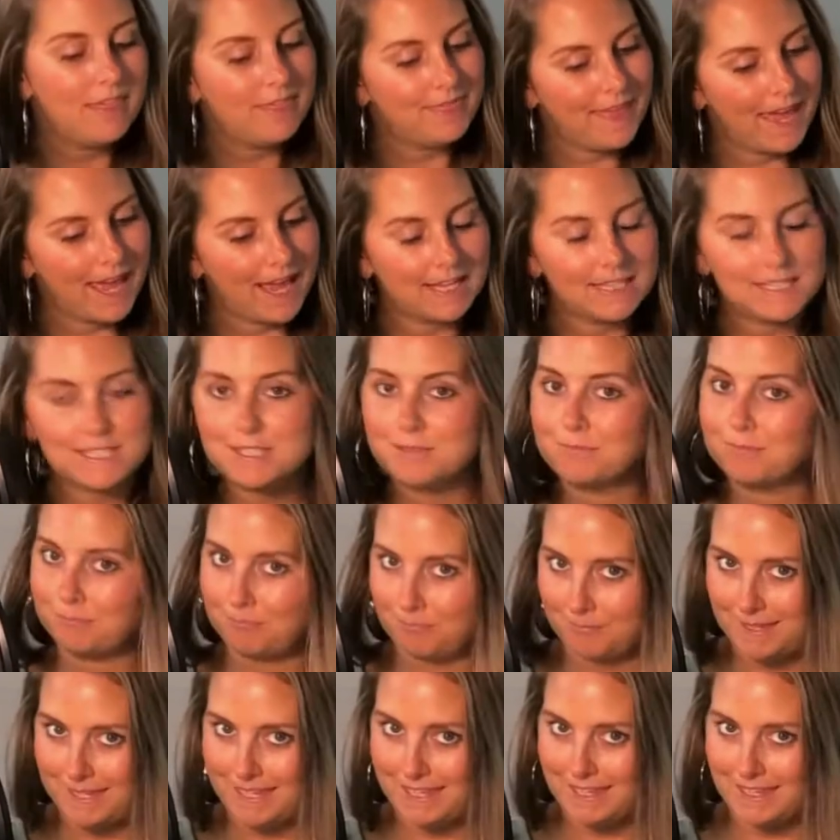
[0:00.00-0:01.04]
That's
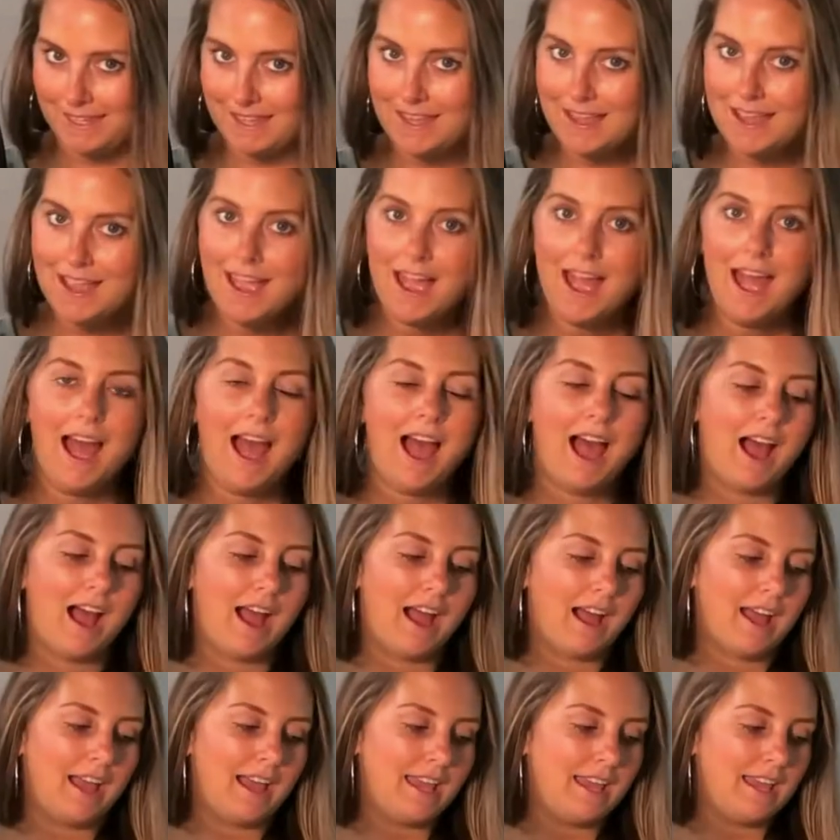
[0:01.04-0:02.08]
me.
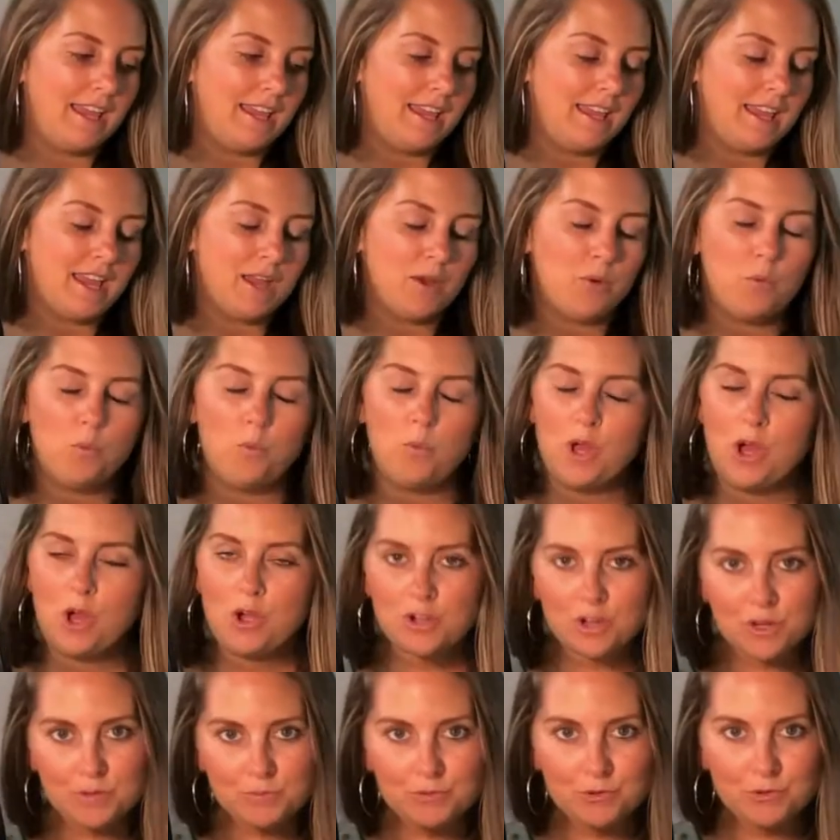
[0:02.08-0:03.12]
I
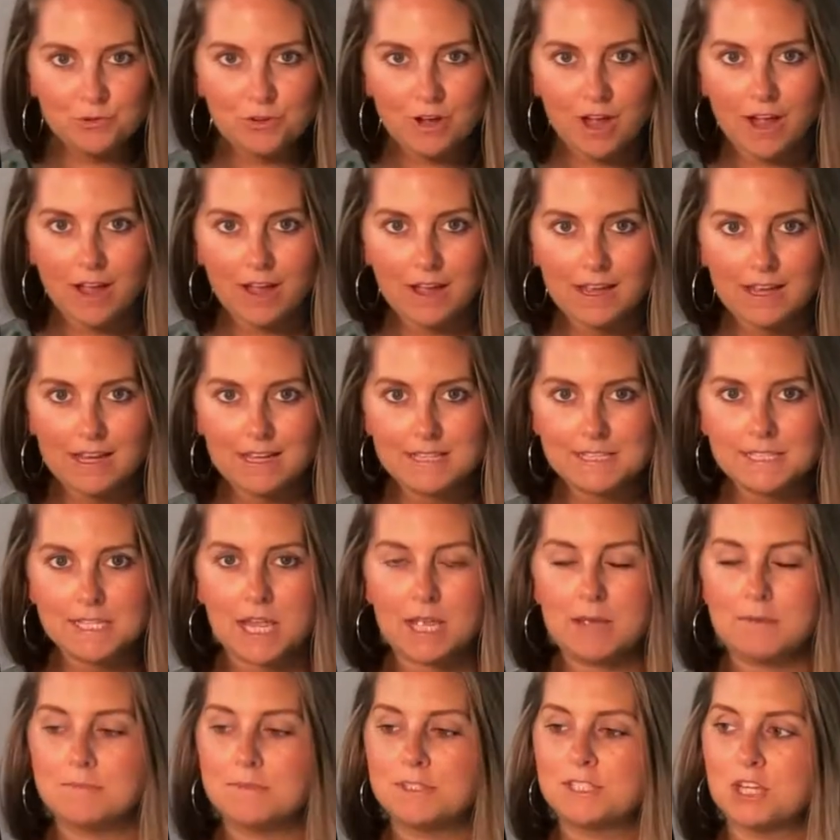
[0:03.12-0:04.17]
welcome you guys.
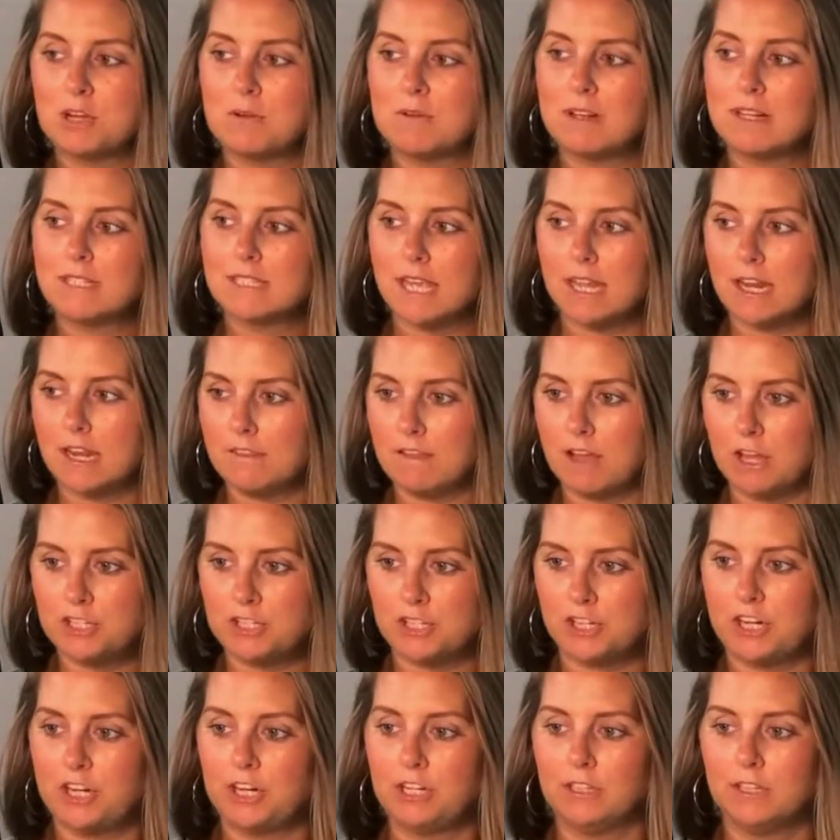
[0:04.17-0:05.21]
I'm so excited that
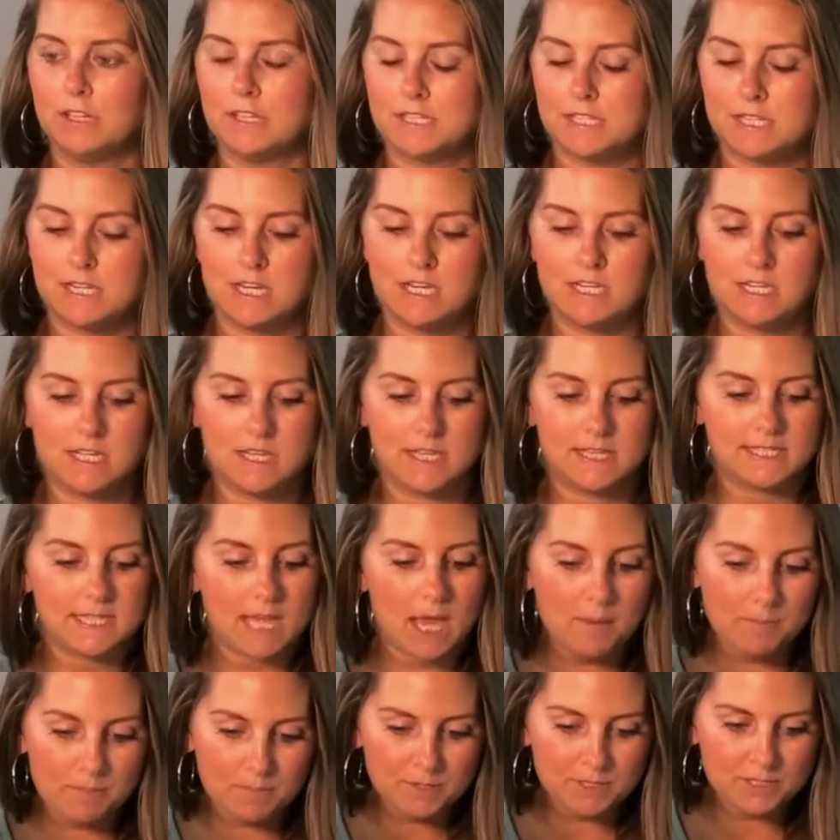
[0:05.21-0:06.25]
you're here listening to this
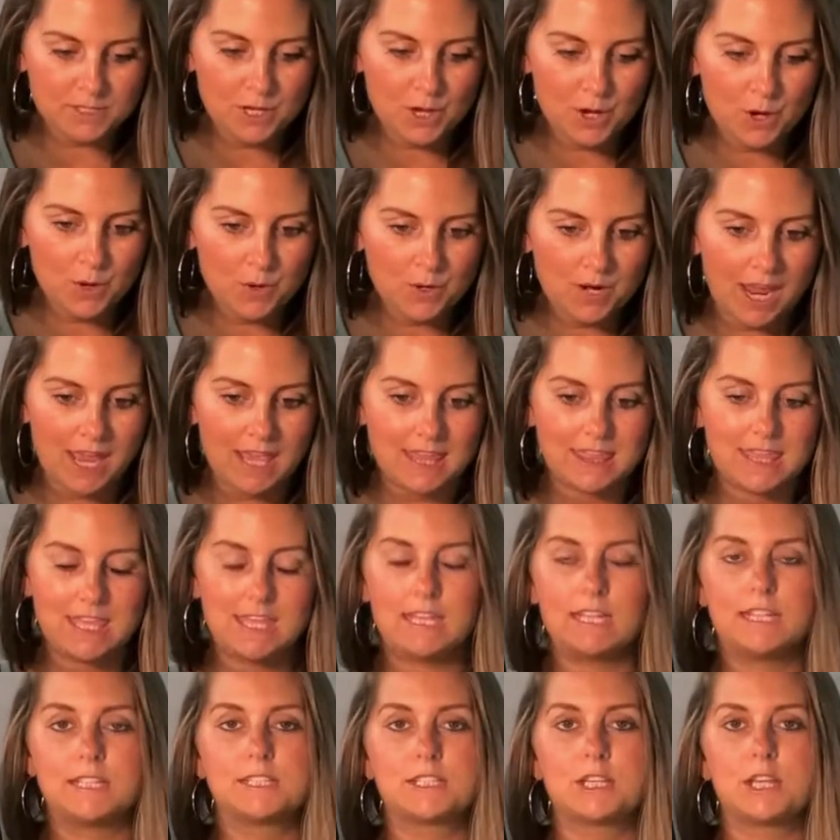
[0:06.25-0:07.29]
episode. I
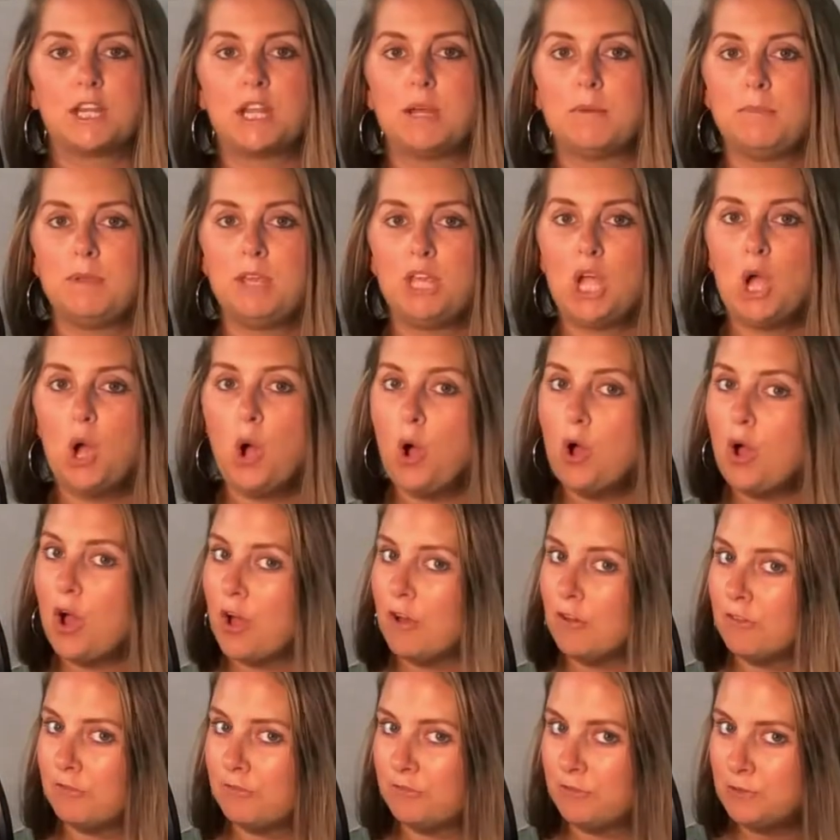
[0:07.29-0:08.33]
think it's going to be
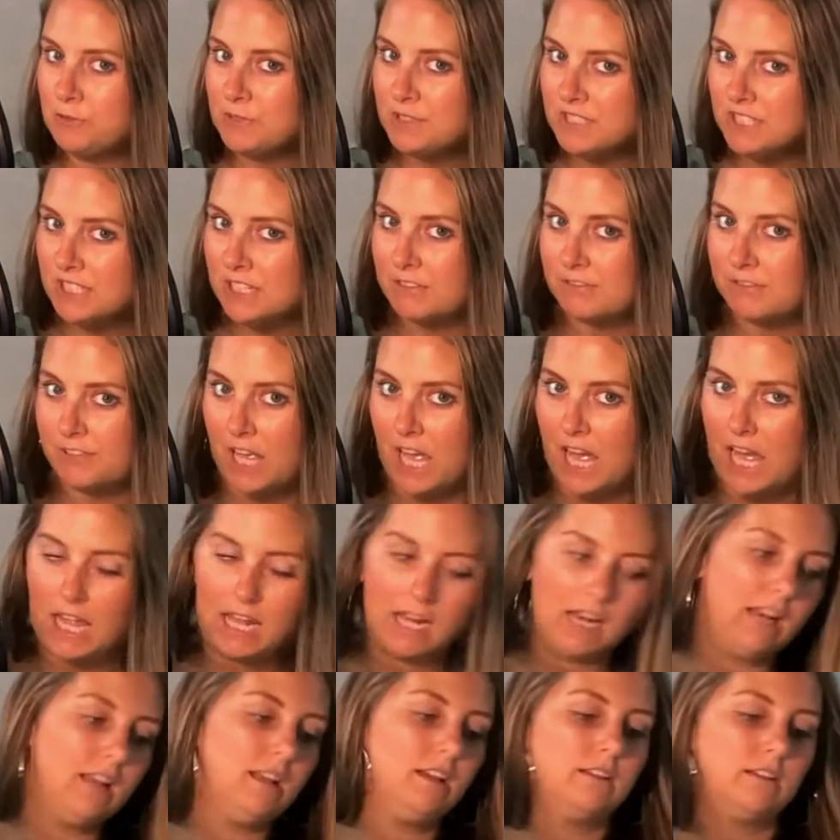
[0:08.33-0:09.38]
a
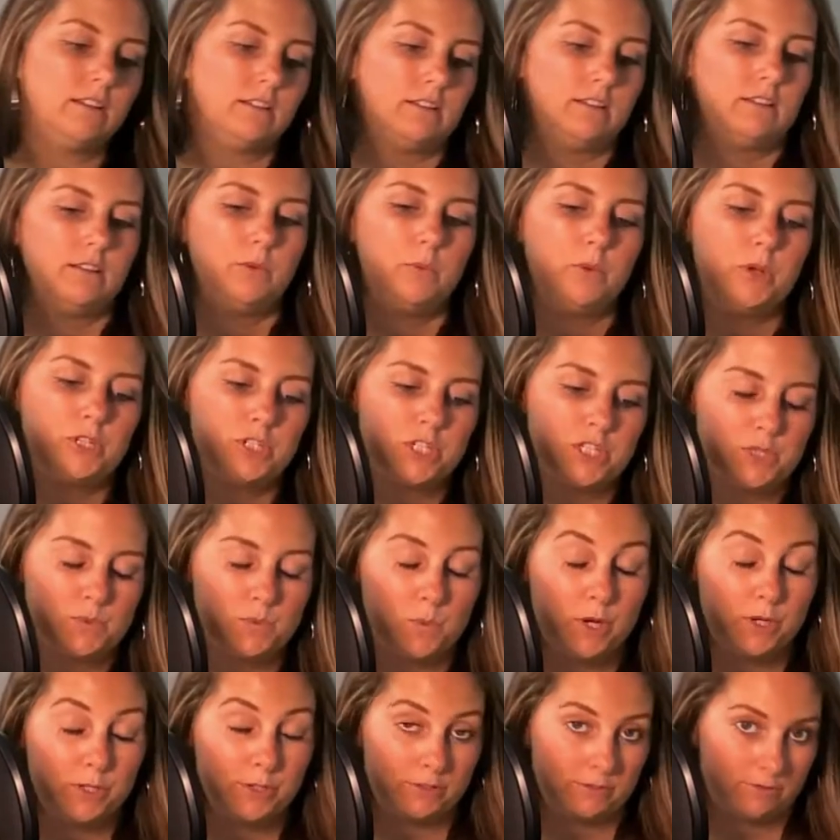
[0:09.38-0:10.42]
wunderval, which is
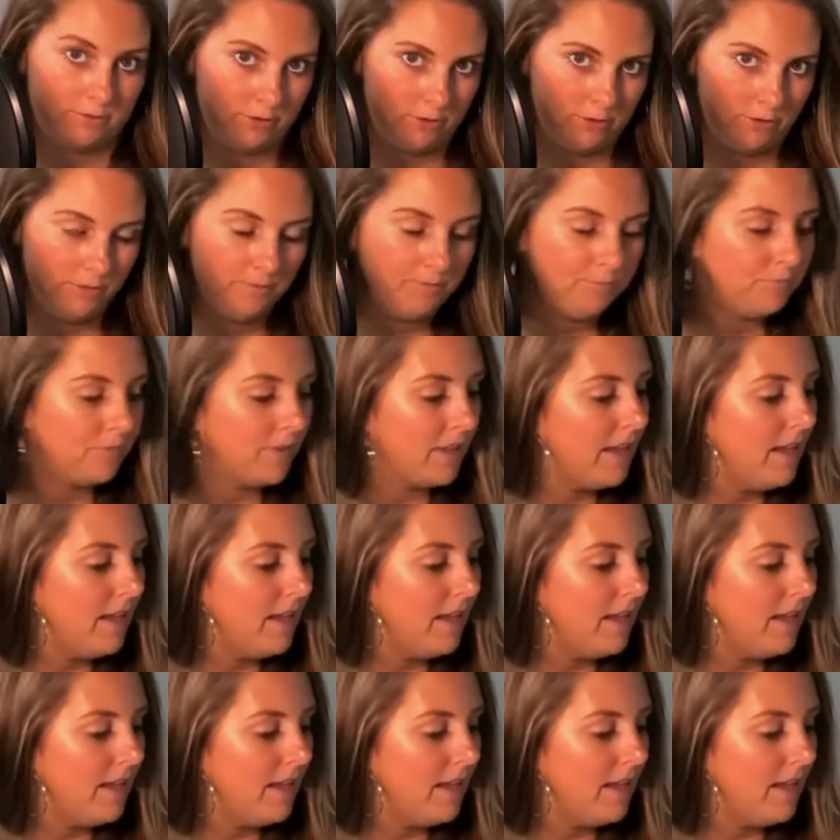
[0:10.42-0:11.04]
wonderful.